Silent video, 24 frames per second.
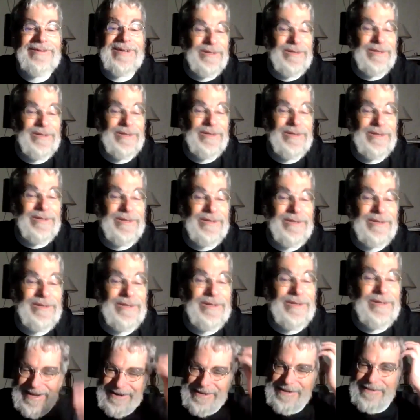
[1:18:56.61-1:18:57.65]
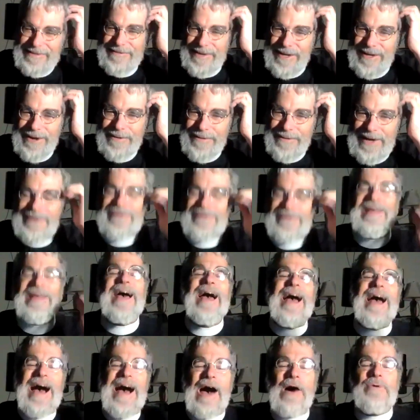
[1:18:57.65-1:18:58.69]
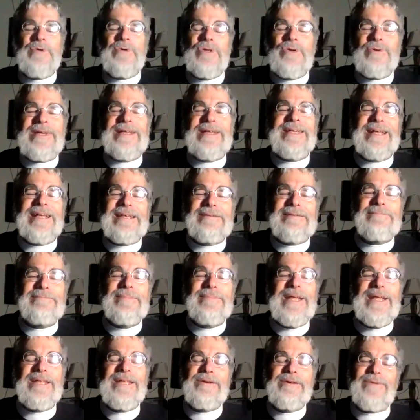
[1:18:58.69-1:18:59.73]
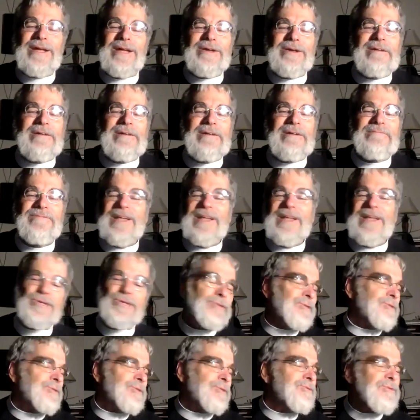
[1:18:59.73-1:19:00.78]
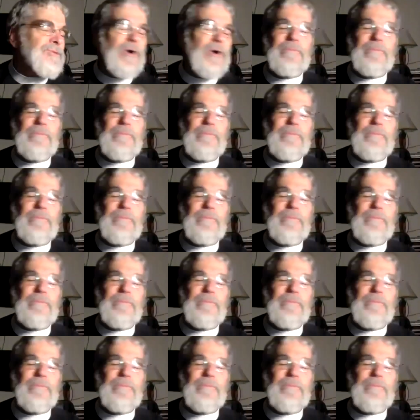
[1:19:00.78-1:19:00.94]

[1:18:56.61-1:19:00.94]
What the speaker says: And it's really hard to figure out how you could get a meteorite off Venus because it's so